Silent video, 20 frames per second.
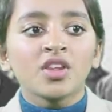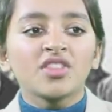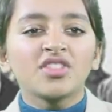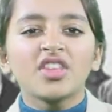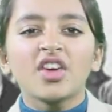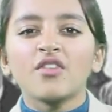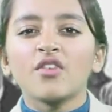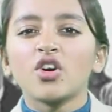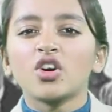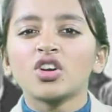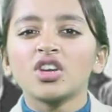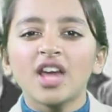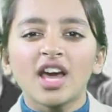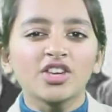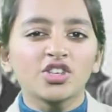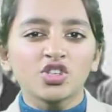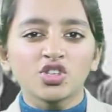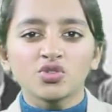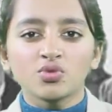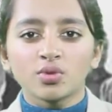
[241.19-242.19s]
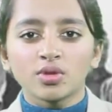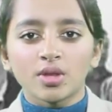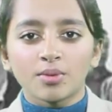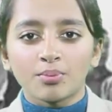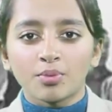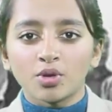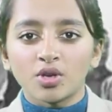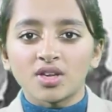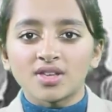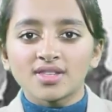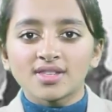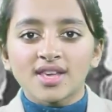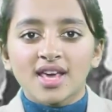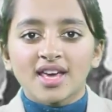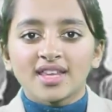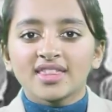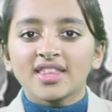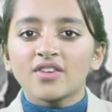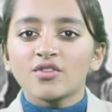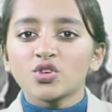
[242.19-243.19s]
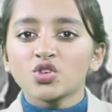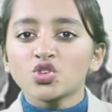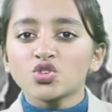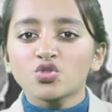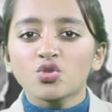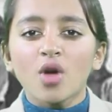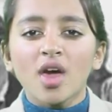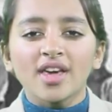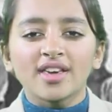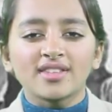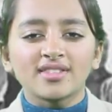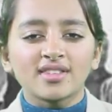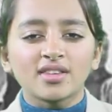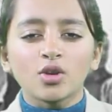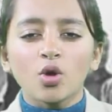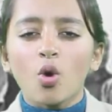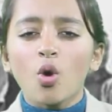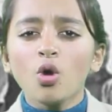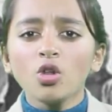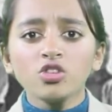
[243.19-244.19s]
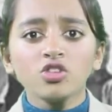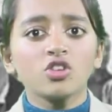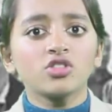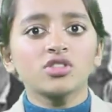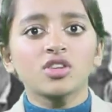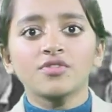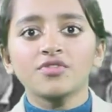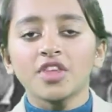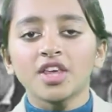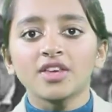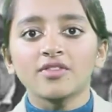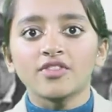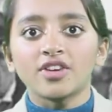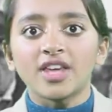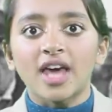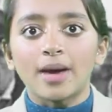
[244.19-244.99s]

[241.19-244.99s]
There were clashes with the police, there were strikes and all sorts of things were